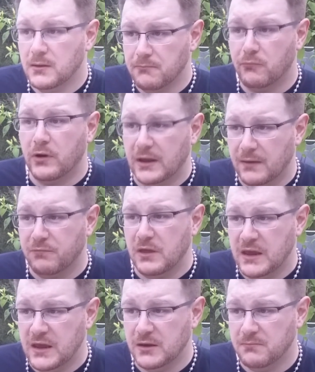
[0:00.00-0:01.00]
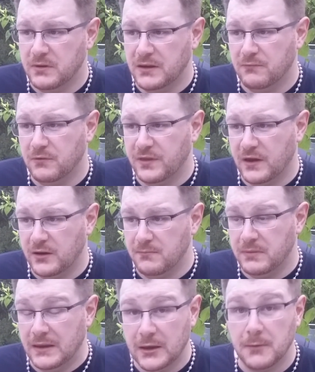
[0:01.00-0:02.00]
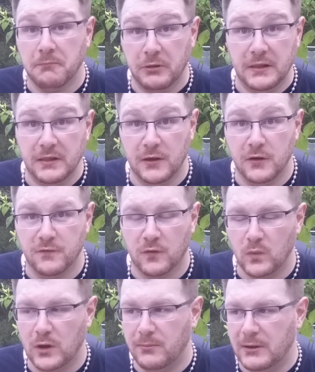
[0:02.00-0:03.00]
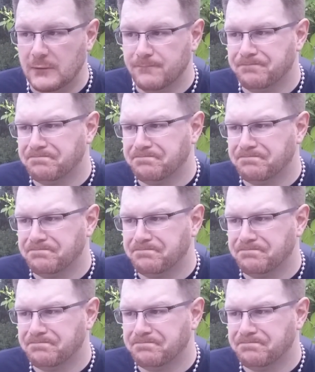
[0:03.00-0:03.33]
bring up the heat a bit without it being completely overwhelming.